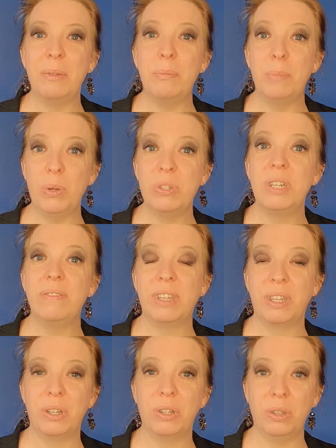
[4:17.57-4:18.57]
most of the
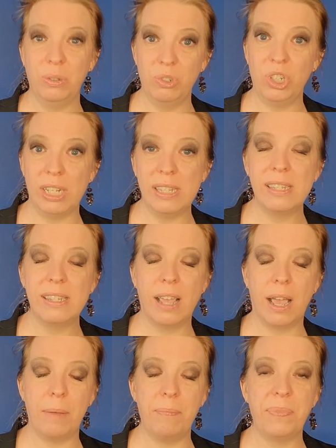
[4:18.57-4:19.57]
conclusions
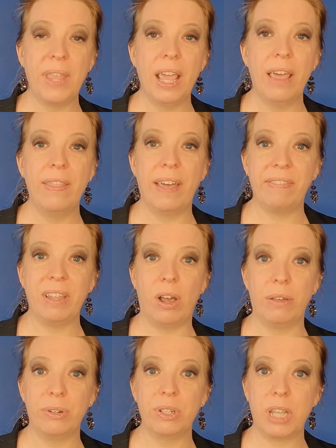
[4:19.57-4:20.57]
that the
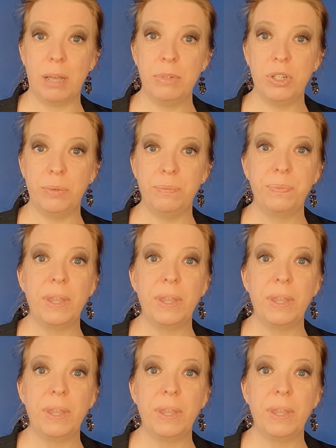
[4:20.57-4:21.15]
authors come to.